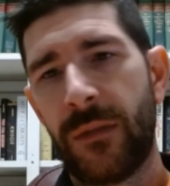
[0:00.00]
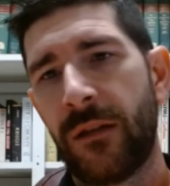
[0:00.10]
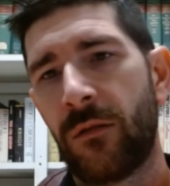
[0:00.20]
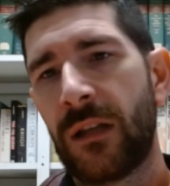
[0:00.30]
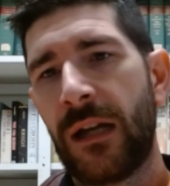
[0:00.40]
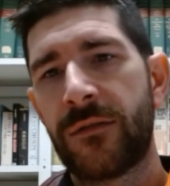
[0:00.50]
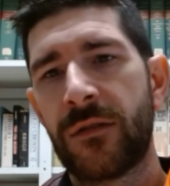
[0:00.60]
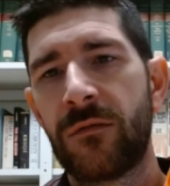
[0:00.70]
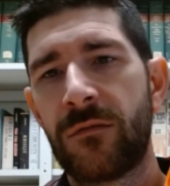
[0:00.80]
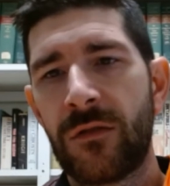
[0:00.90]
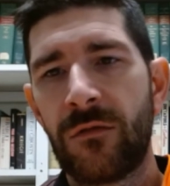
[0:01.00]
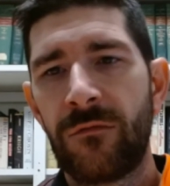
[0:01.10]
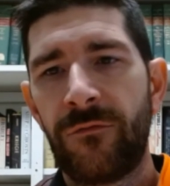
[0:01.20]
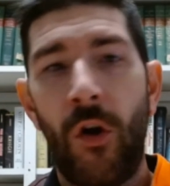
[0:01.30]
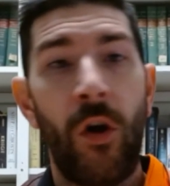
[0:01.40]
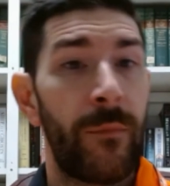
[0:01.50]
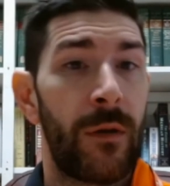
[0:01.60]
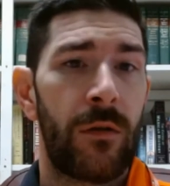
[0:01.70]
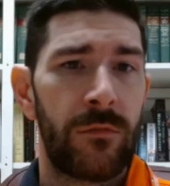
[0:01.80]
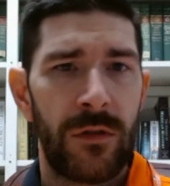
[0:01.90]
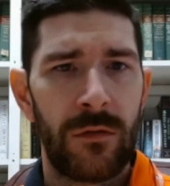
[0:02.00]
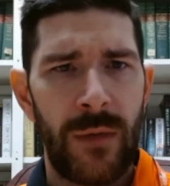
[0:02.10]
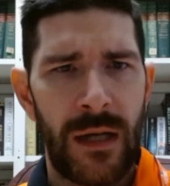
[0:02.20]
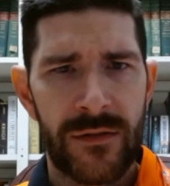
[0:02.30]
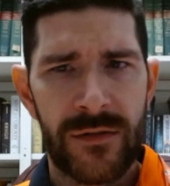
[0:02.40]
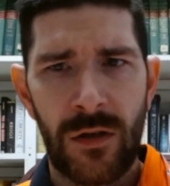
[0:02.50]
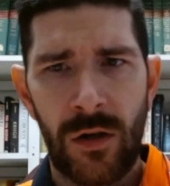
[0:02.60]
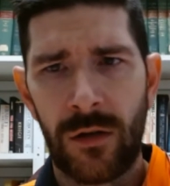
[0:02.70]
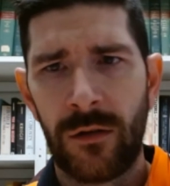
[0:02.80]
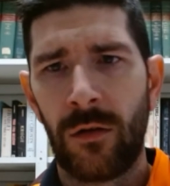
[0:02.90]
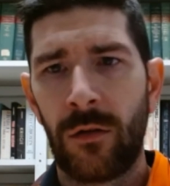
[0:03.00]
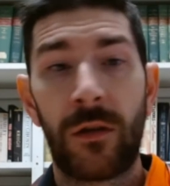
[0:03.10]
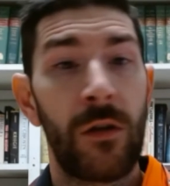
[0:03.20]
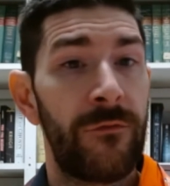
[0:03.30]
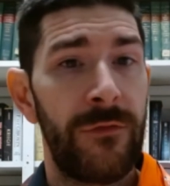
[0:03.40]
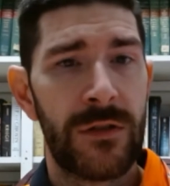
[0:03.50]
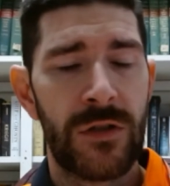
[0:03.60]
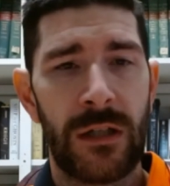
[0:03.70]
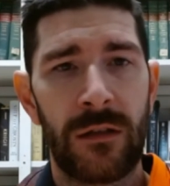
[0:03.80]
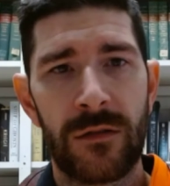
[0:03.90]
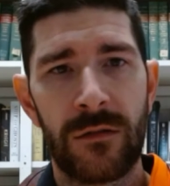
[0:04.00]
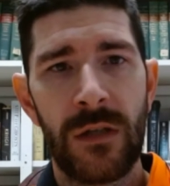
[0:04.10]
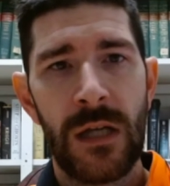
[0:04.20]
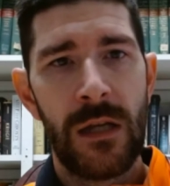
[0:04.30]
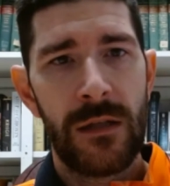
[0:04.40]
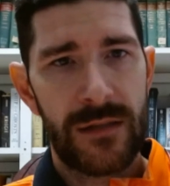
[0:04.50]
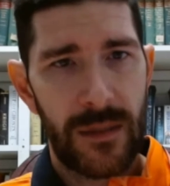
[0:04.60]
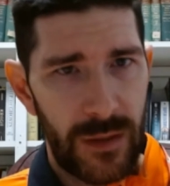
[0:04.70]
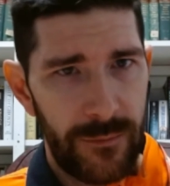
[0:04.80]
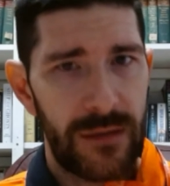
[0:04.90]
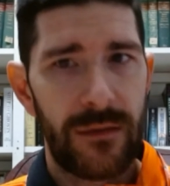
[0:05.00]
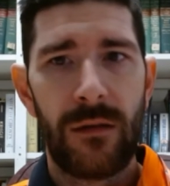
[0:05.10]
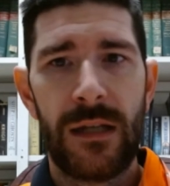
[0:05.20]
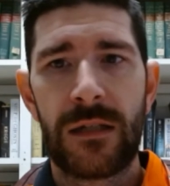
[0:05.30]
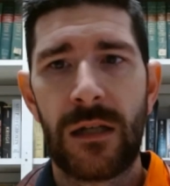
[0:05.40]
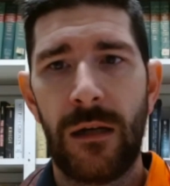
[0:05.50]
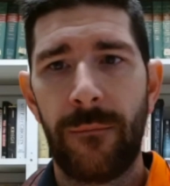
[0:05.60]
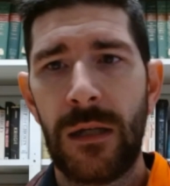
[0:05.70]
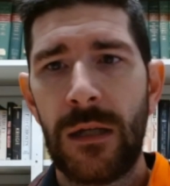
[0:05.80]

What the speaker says: They were allowed to farm their own little modest garden or to go fishing to supplement their income.